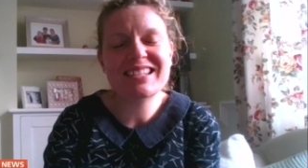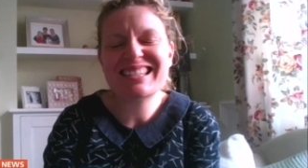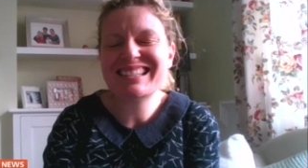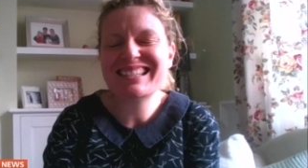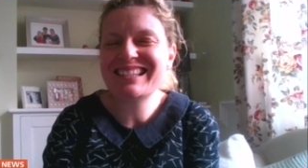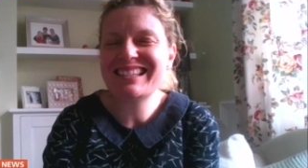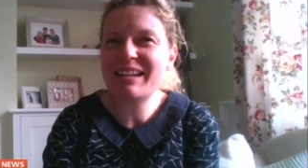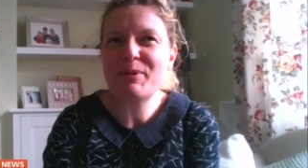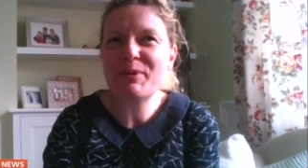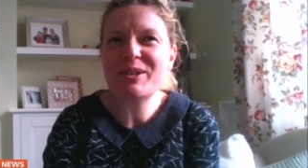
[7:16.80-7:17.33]

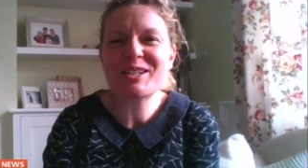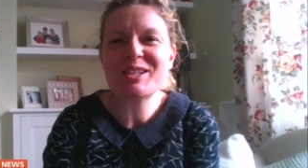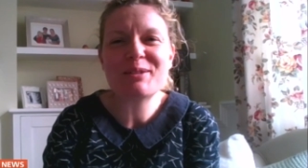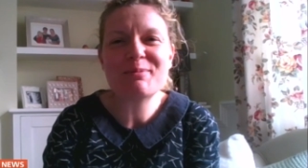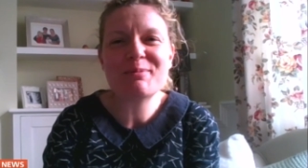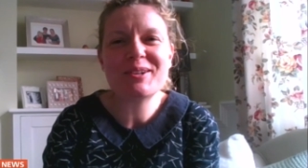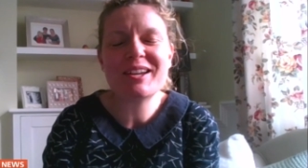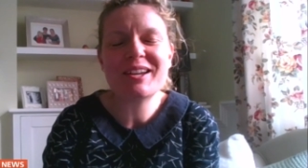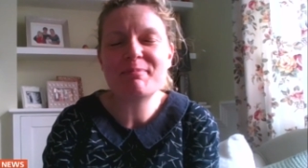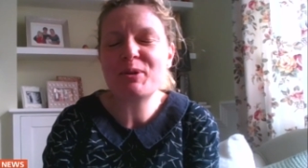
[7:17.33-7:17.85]
he puts too
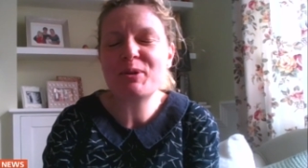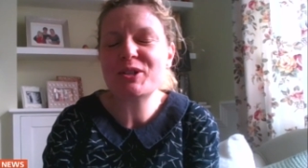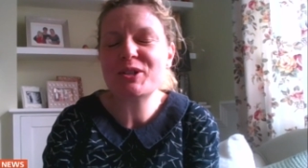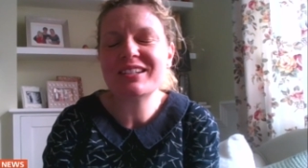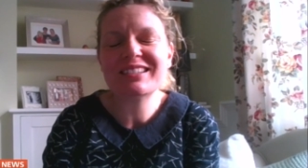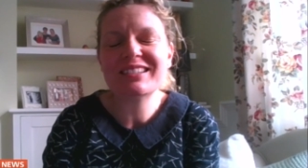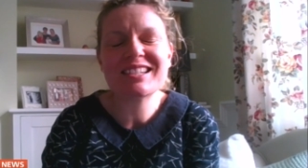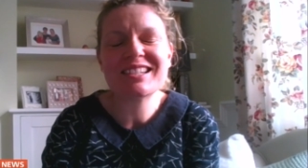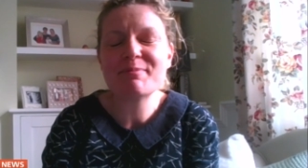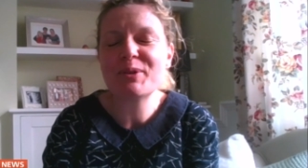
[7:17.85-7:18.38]
much.
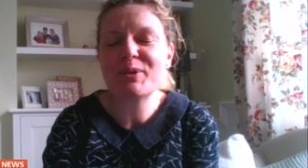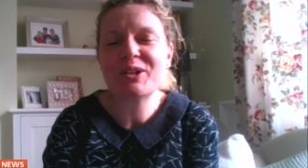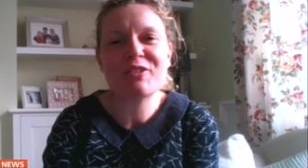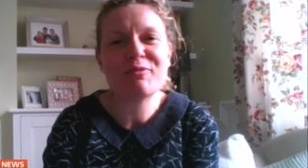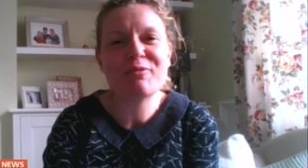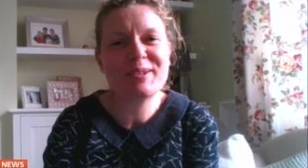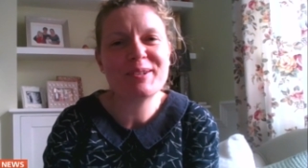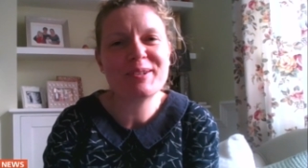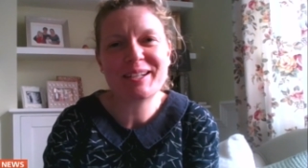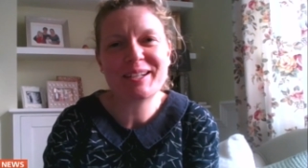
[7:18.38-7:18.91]
Doesn't put
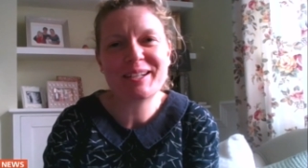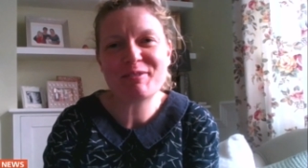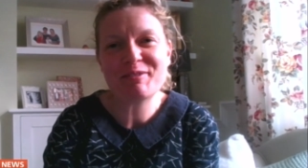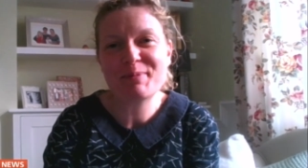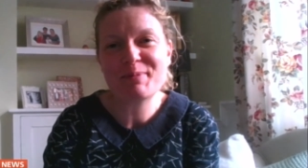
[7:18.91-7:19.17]
enough milk in it for